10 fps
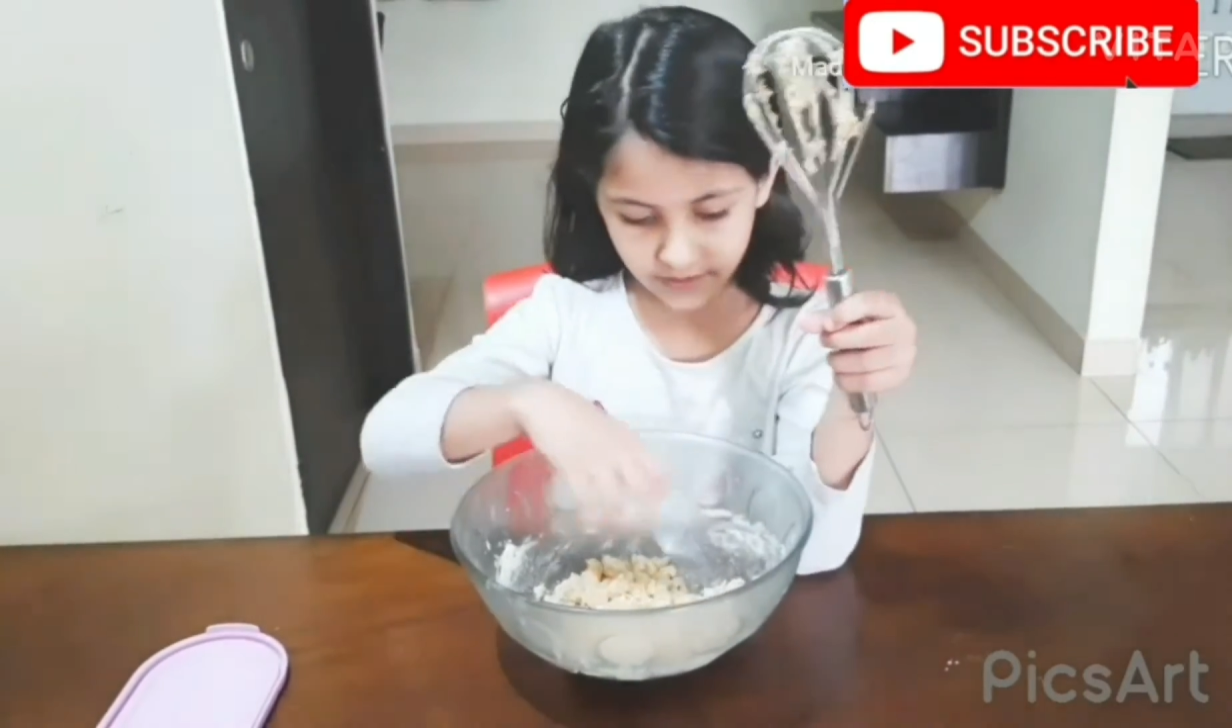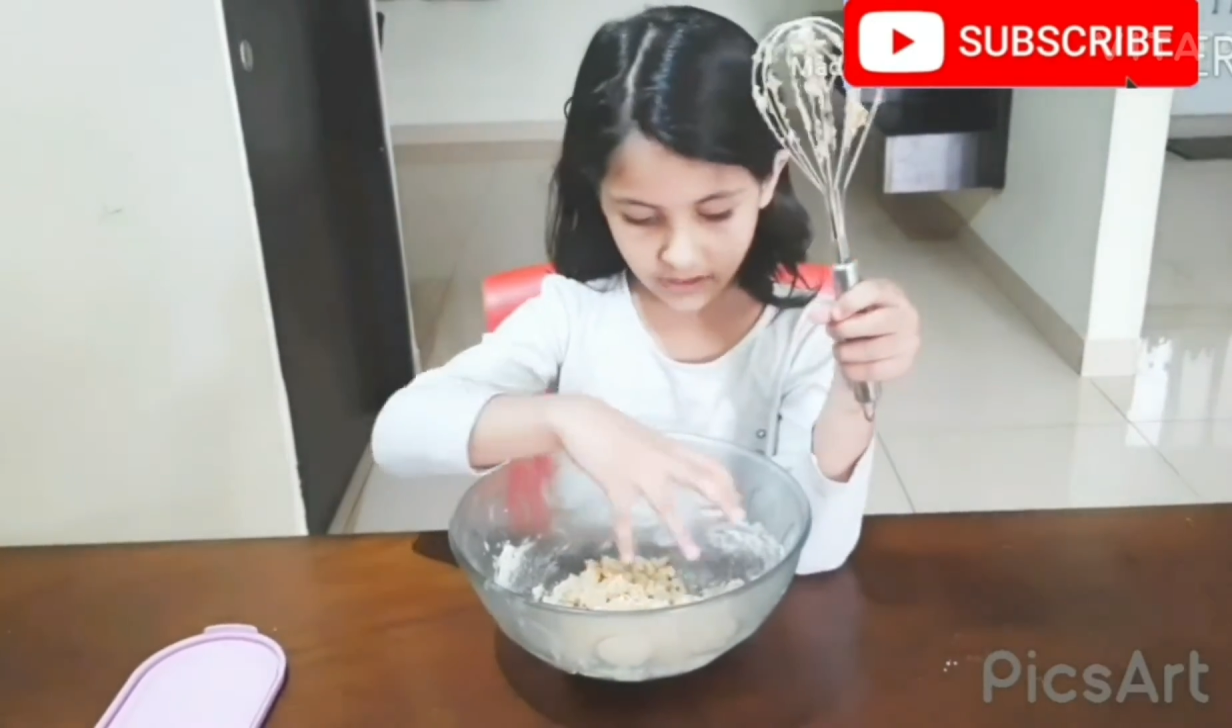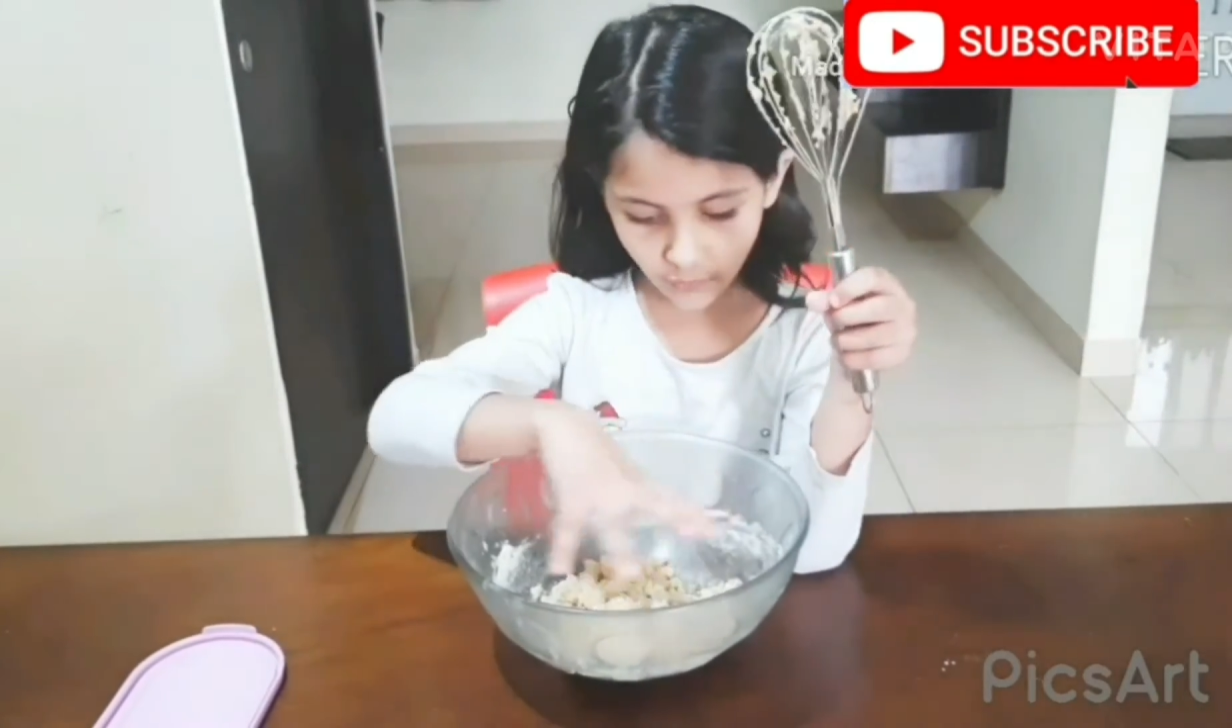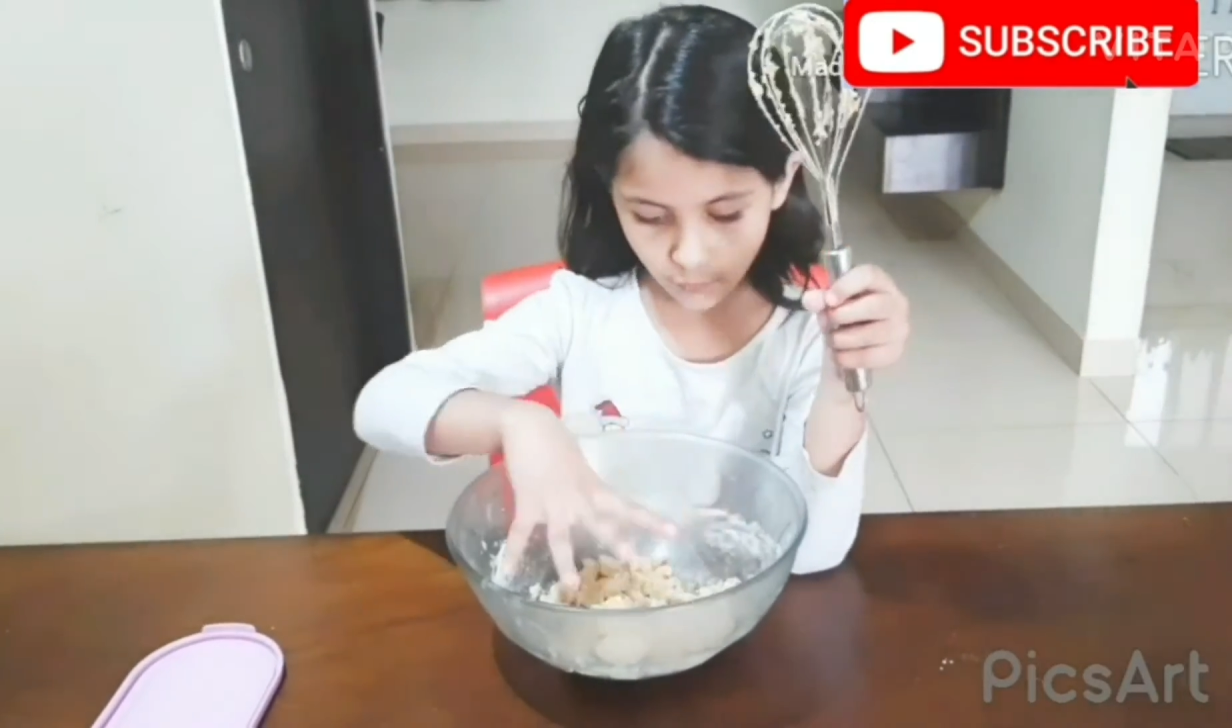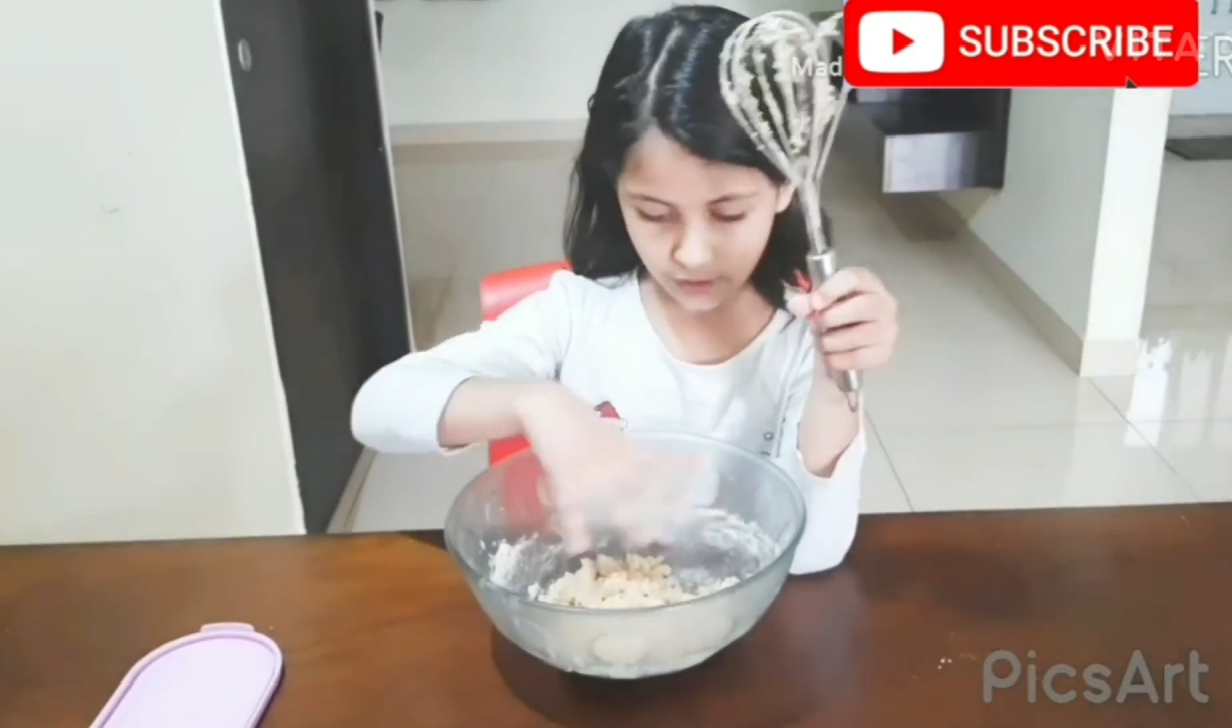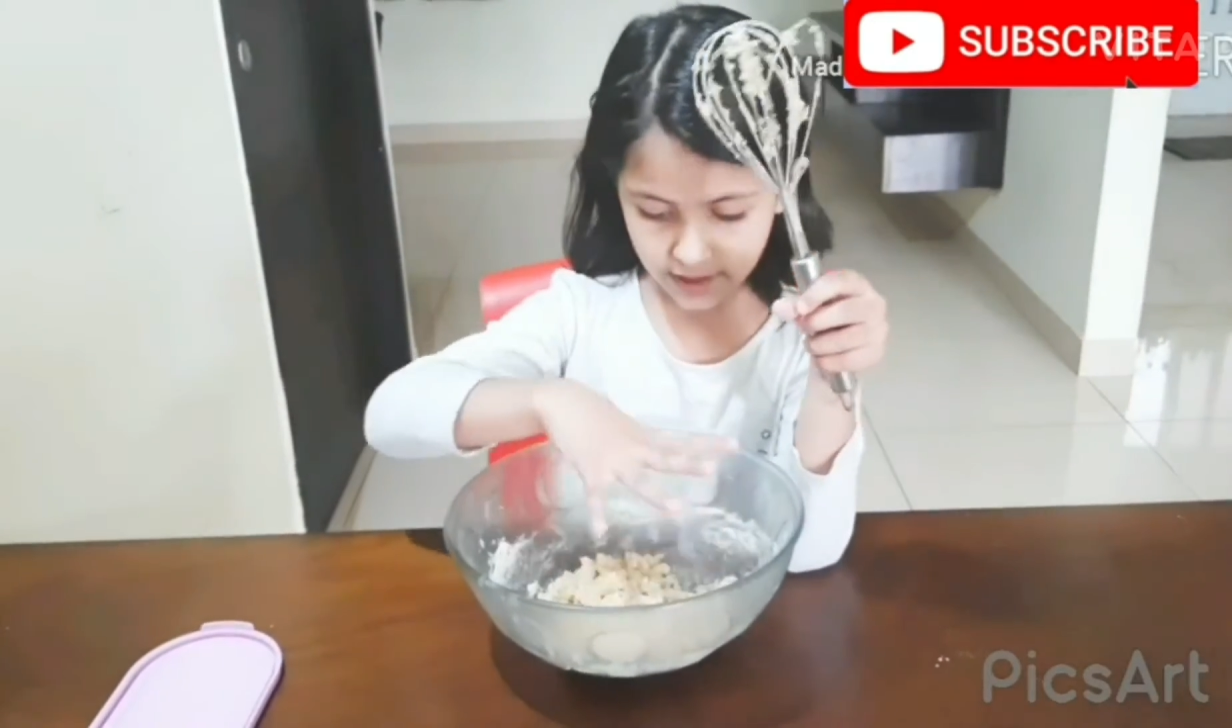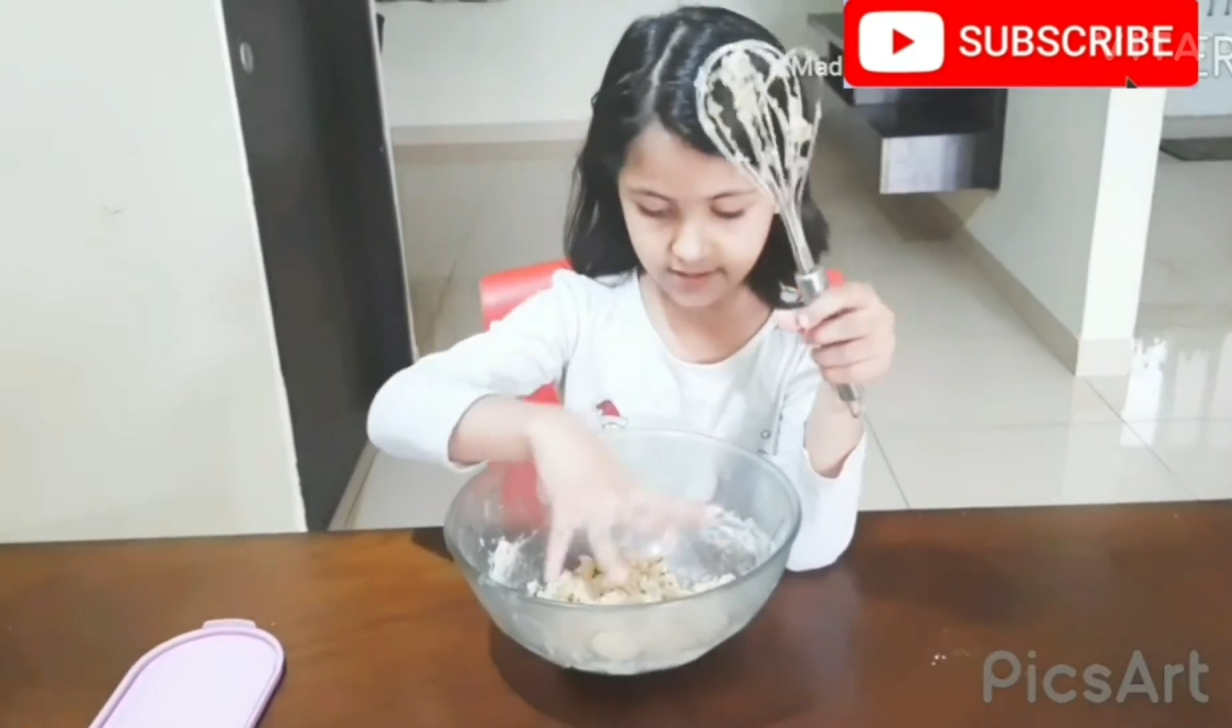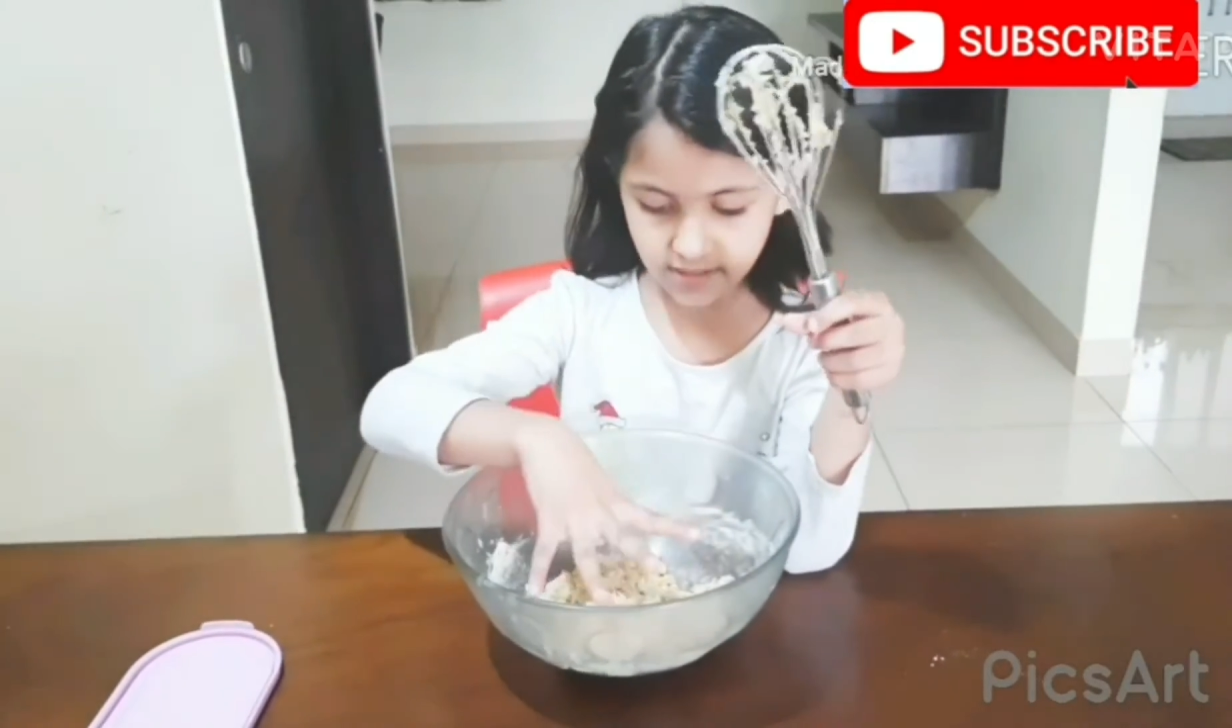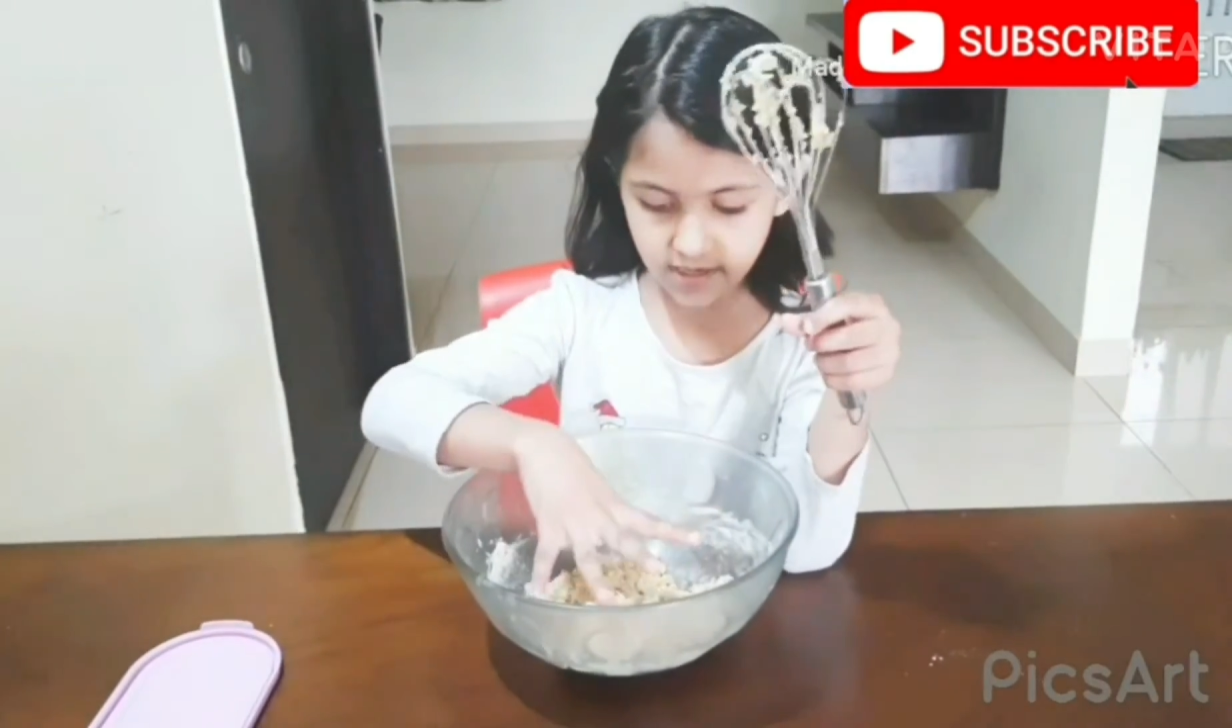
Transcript: the mixer.